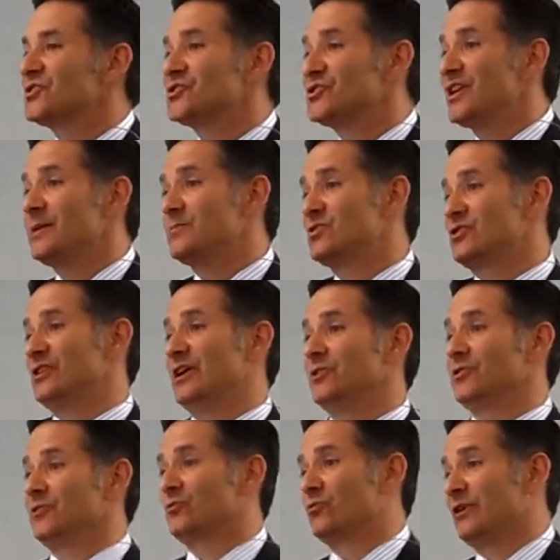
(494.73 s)
It's the same
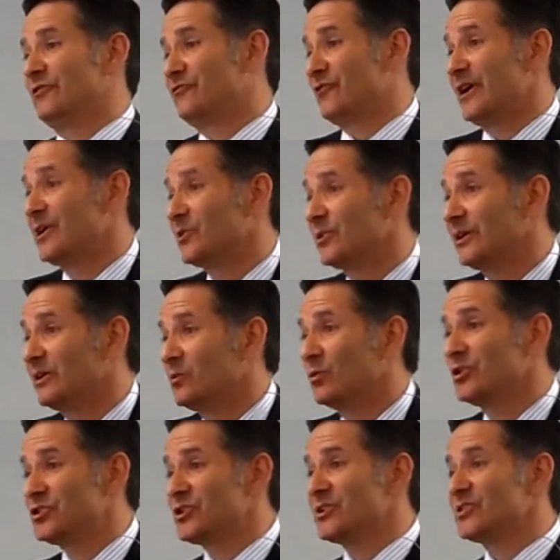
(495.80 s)
story, quite
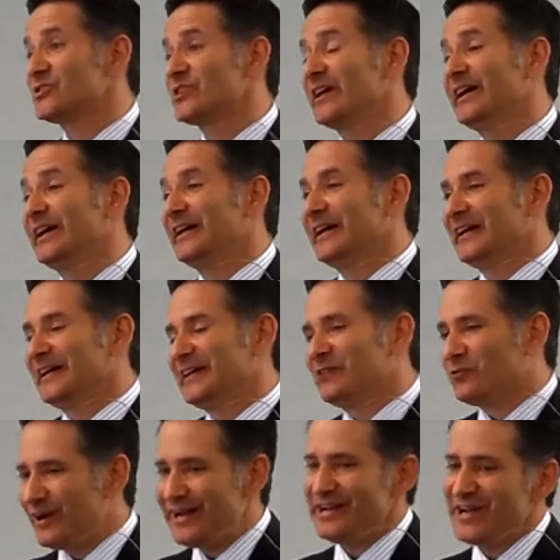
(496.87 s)
frankly, which is
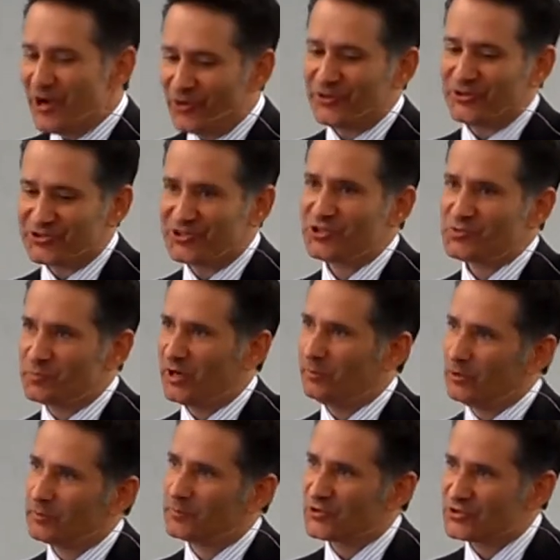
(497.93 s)
right now there's this
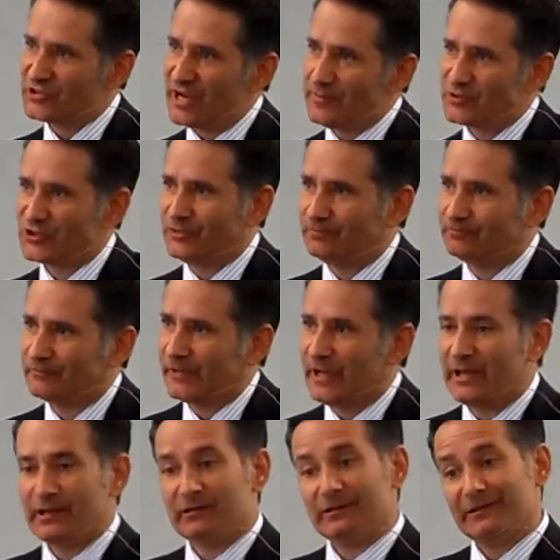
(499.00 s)
public perception,
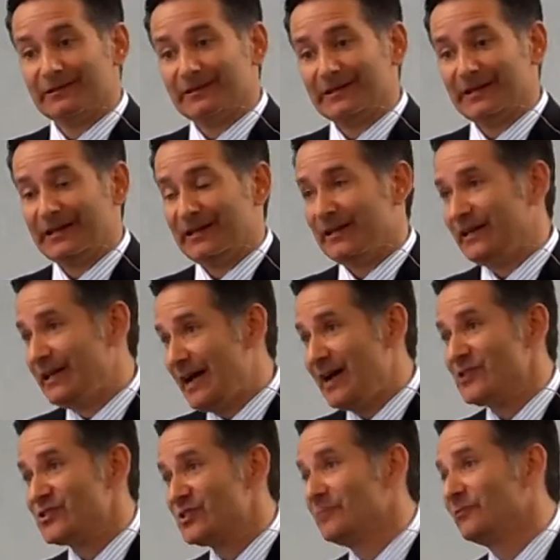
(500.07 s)
and
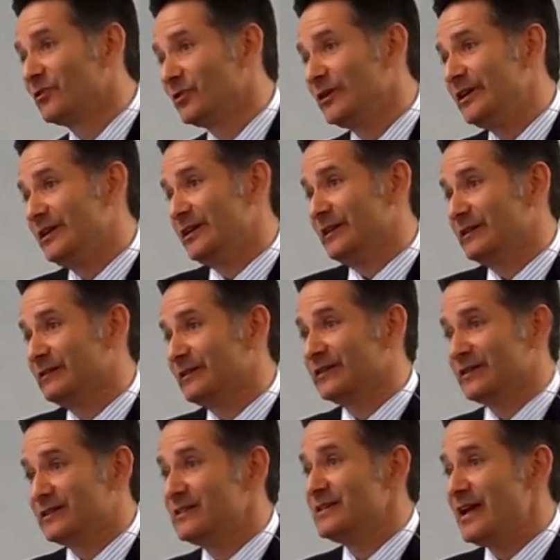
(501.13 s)
it has some validity.
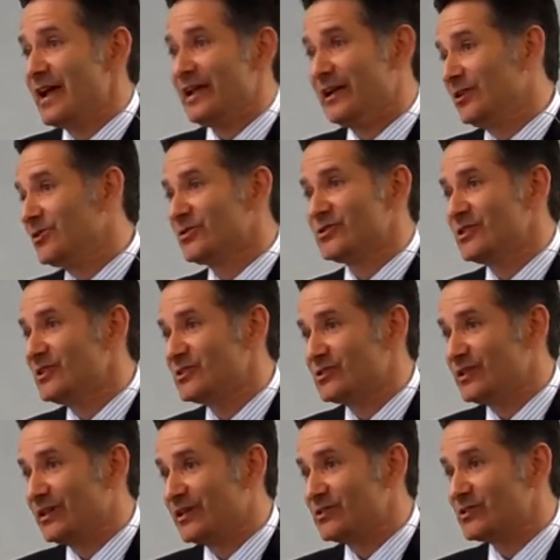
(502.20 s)
But the DA enters
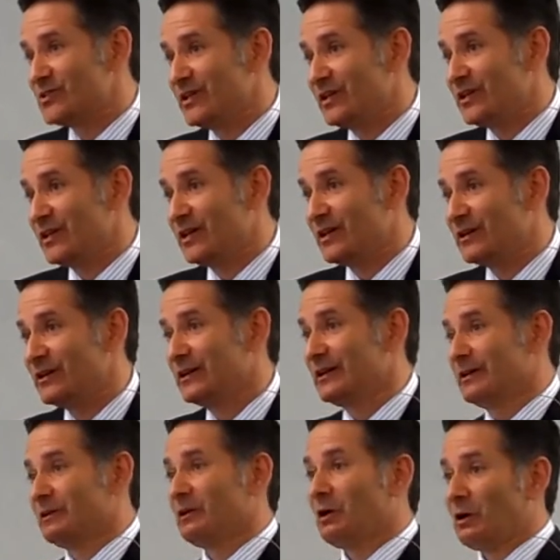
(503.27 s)
these things
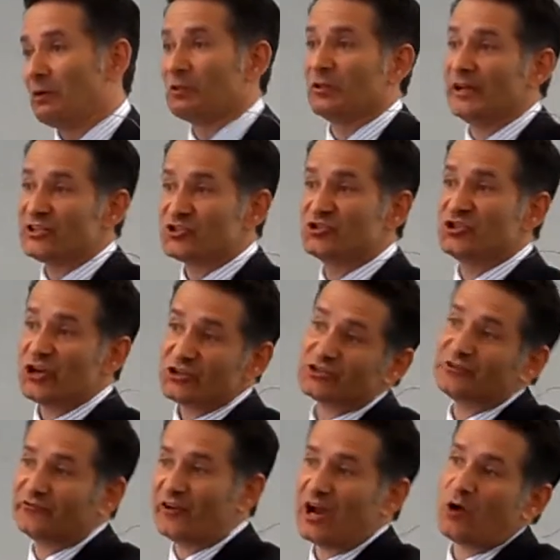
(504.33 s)
thinking, let's
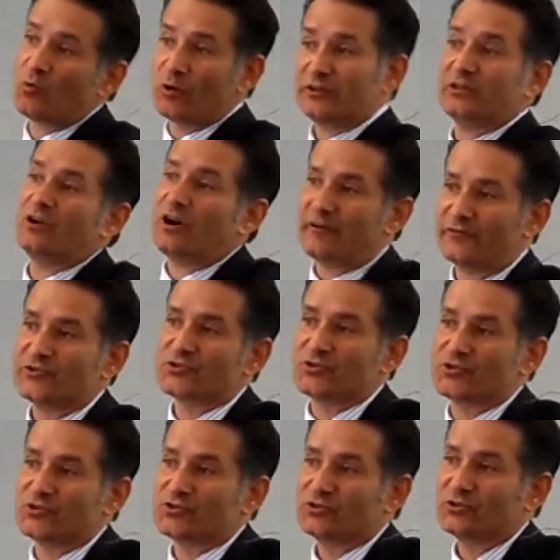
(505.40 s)
justify what the
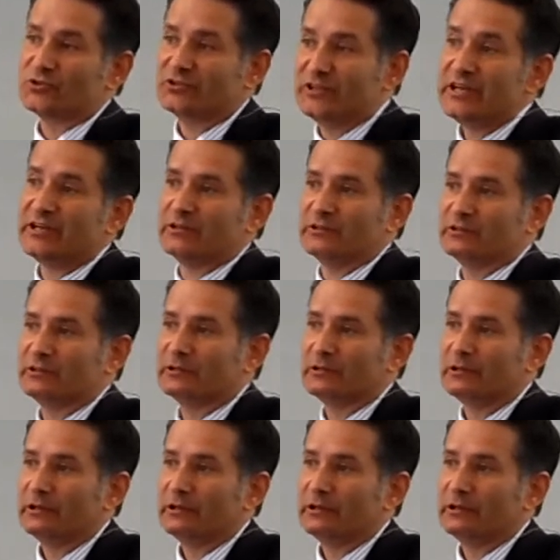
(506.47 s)
officers did.